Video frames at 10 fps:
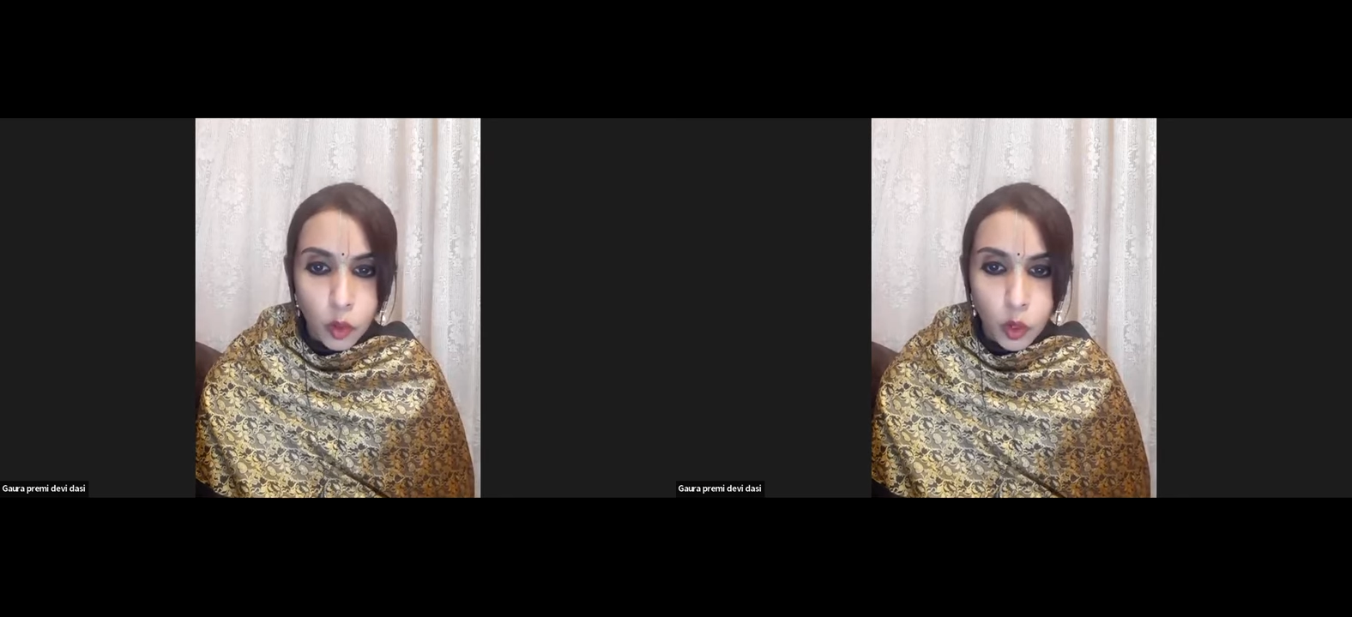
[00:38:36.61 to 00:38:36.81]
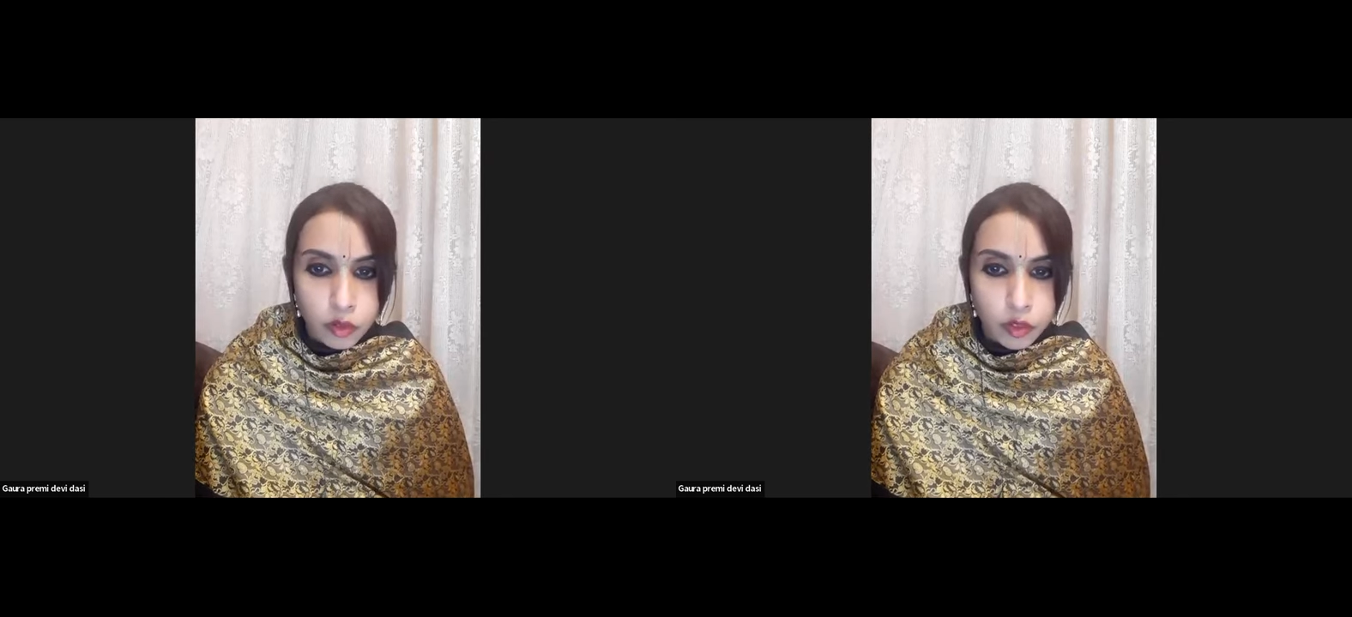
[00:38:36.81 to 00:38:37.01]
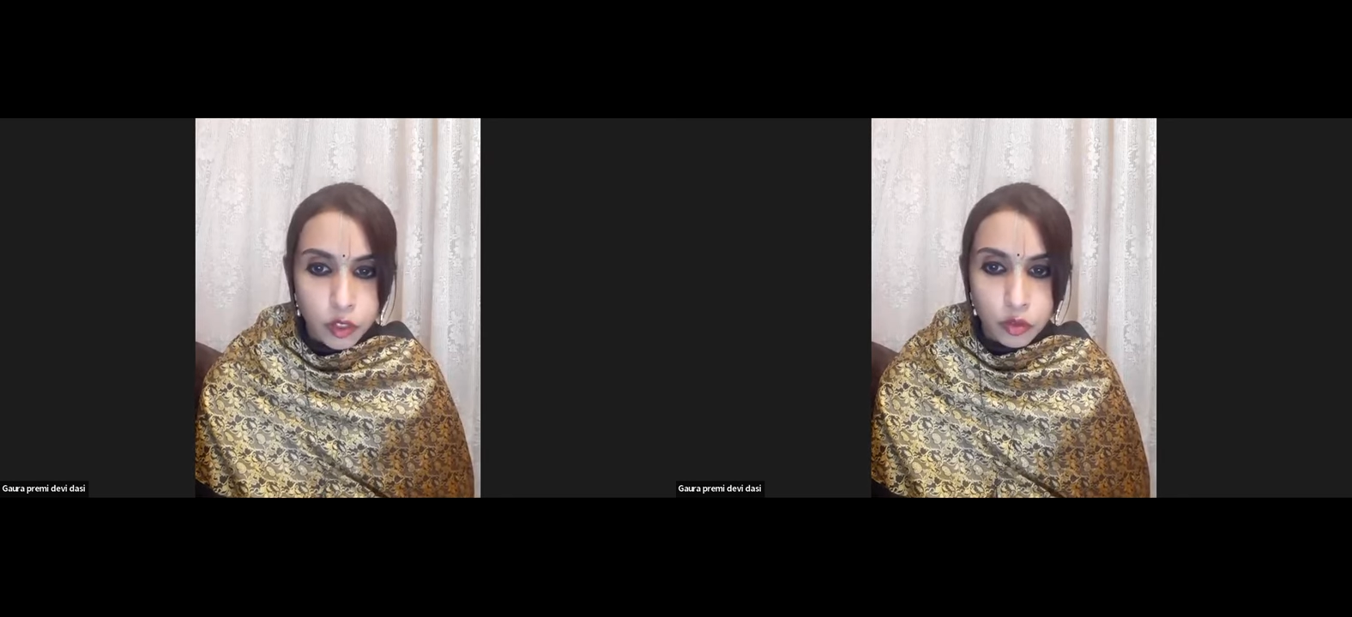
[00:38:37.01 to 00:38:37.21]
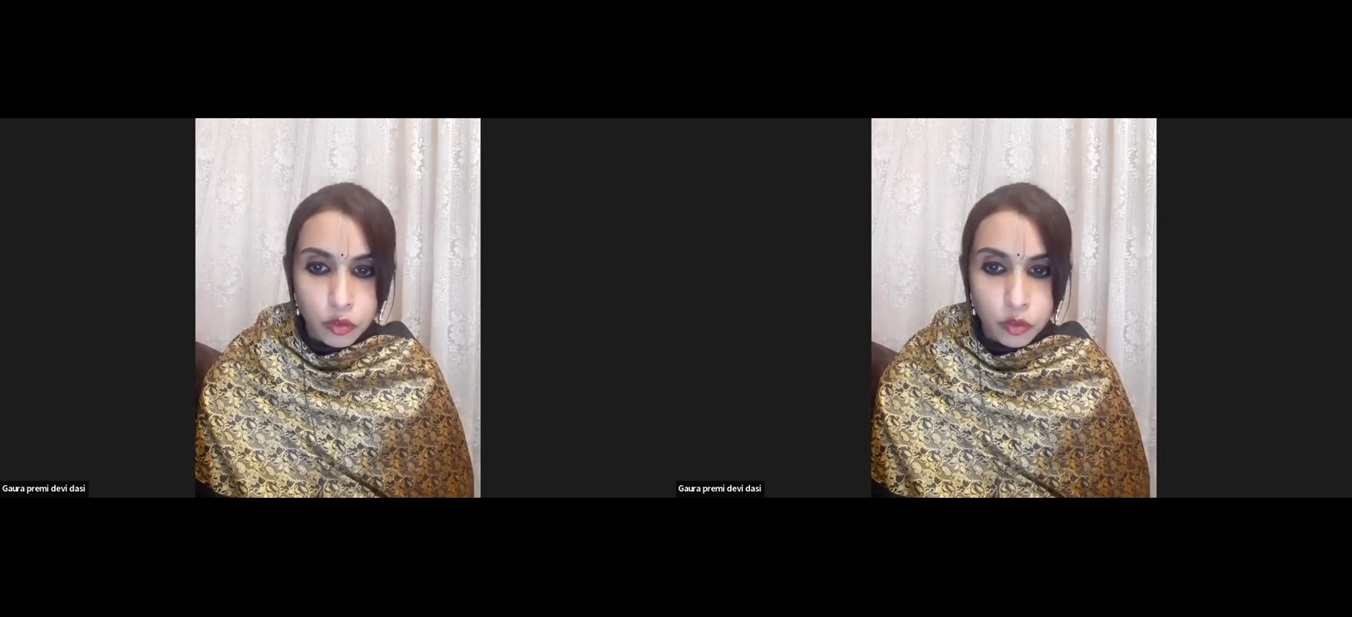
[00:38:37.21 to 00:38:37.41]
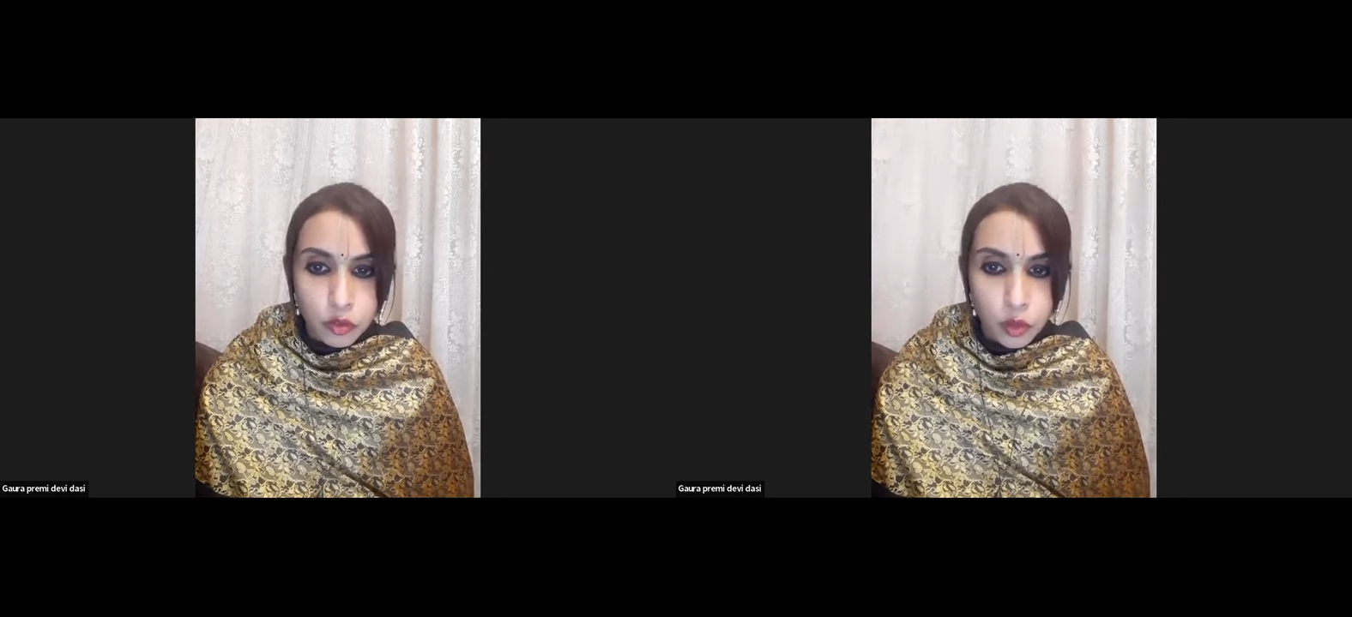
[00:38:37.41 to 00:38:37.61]
all
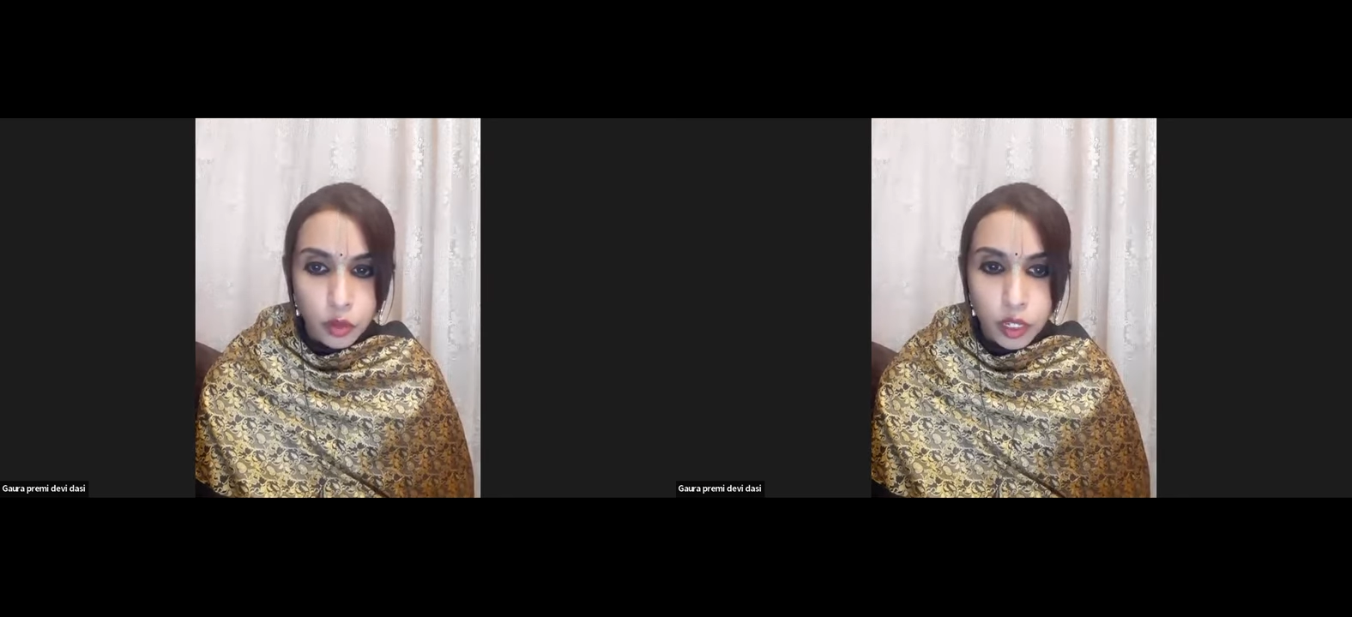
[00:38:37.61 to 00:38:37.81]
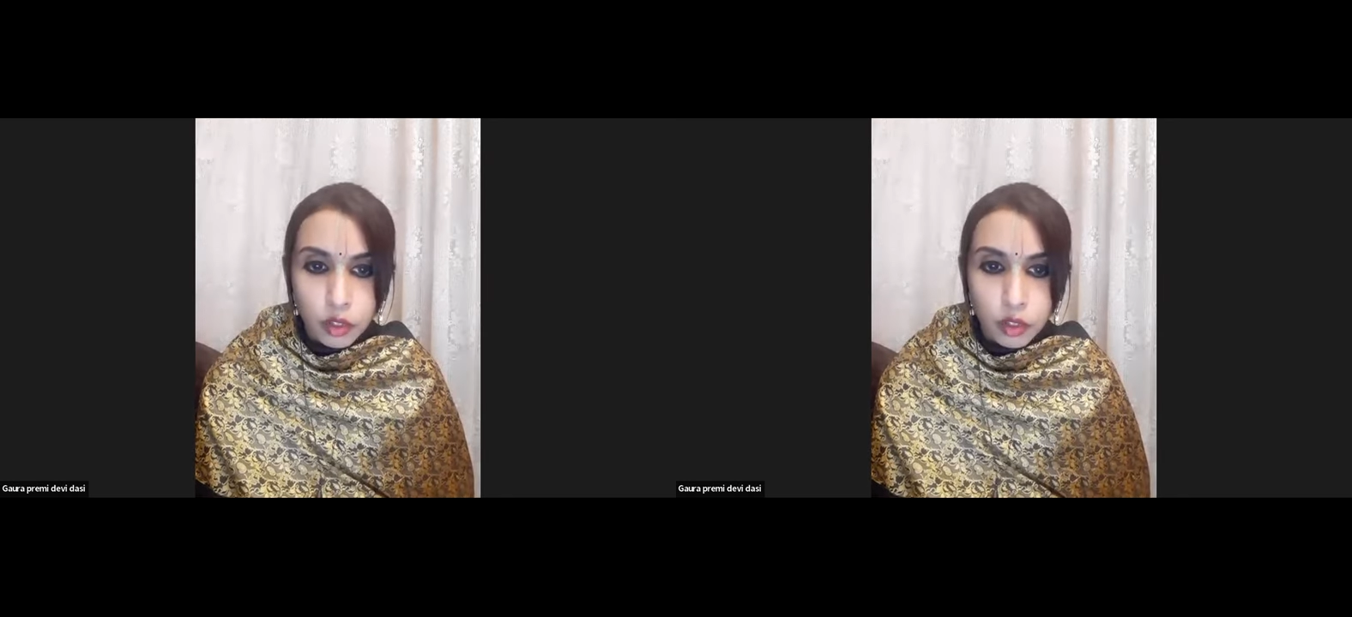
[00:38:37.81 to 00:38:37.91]
individual souls